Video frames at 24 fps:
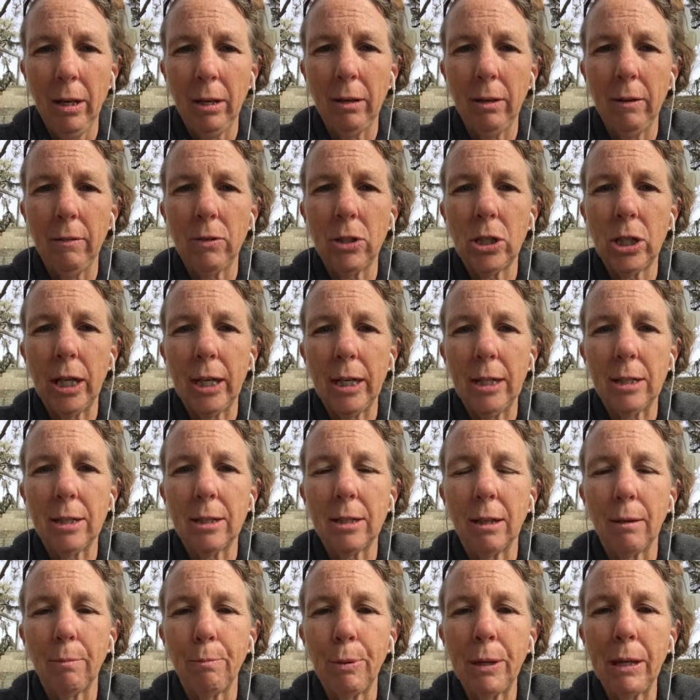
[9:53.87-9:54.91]
You've
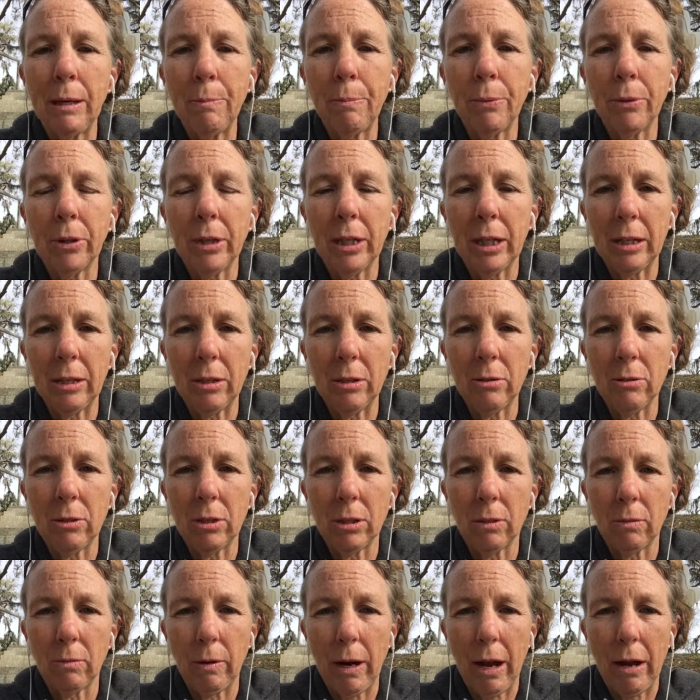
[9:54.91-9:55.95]
changed the people that you
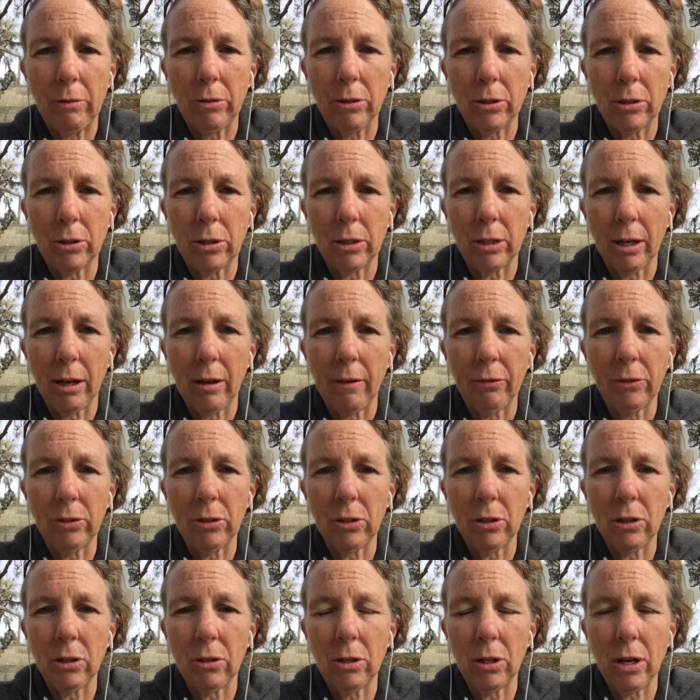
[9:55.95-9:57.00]
surround yourself, so
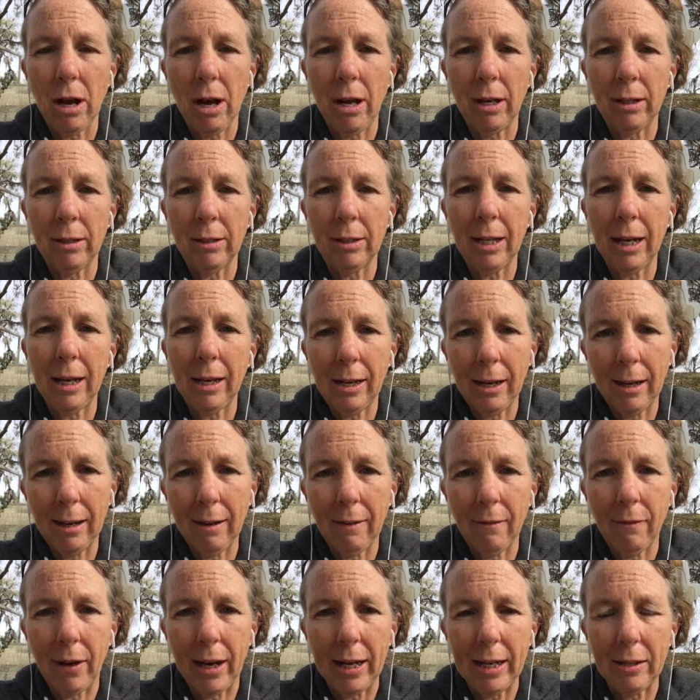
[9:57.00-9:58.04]
you're not taking
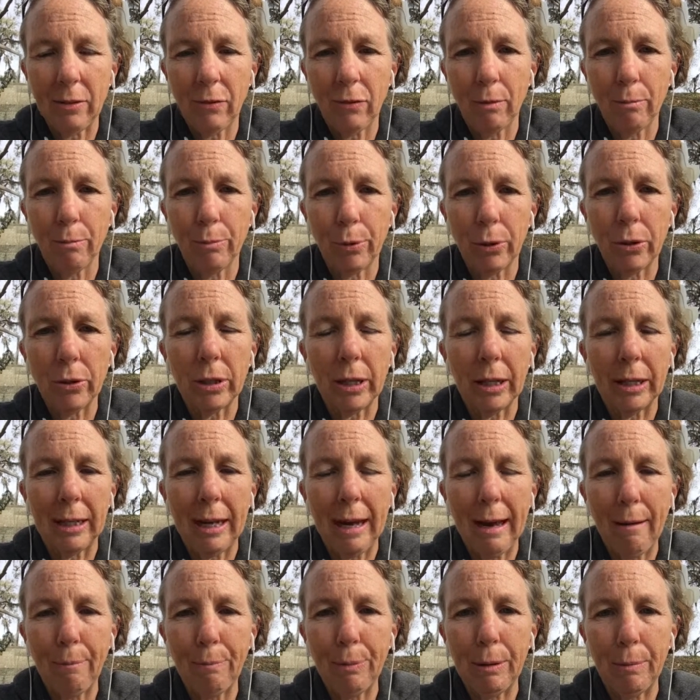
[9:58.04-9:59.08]
advice from broke,
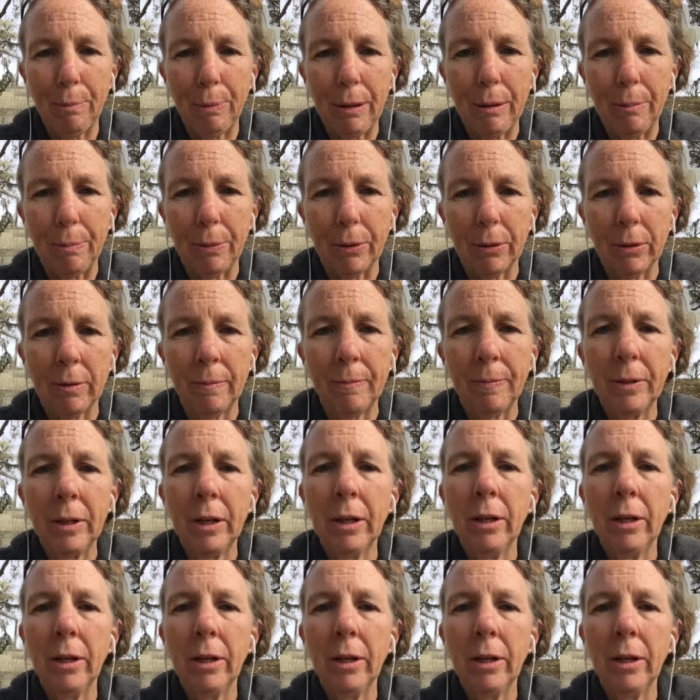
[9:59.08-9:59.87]
unhappy people.